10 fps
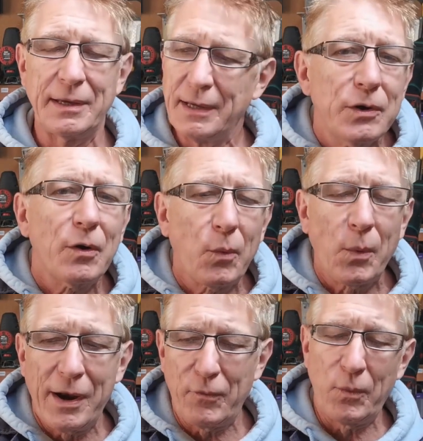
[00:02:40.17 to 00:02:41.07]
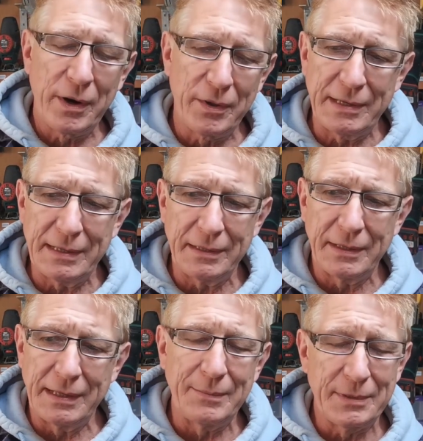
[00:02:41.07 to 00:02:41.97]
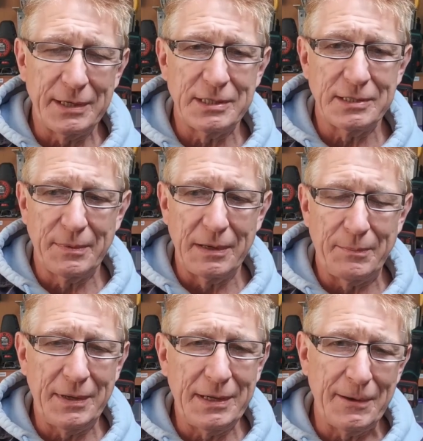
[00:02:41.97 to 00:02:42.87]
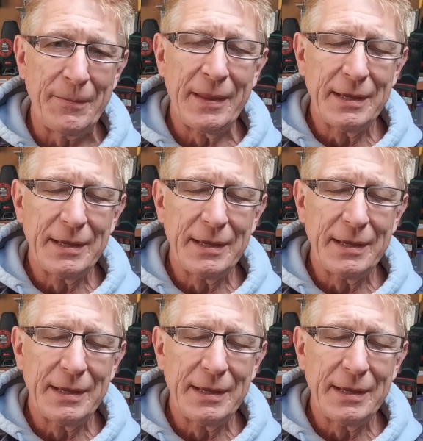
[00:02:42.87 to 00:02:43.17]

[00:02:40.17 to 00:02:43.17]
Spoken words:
you're aware of where the limitations might be.